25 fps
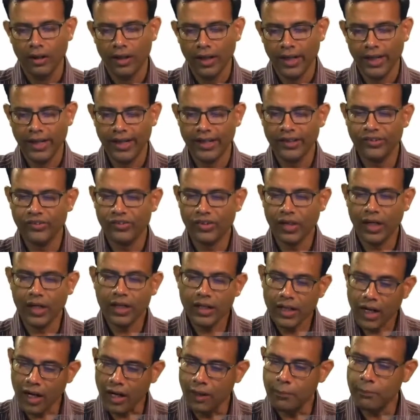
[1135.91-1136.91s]
an extra
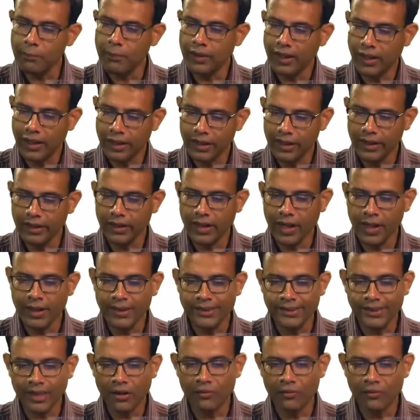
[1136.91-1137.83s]
term, and it turns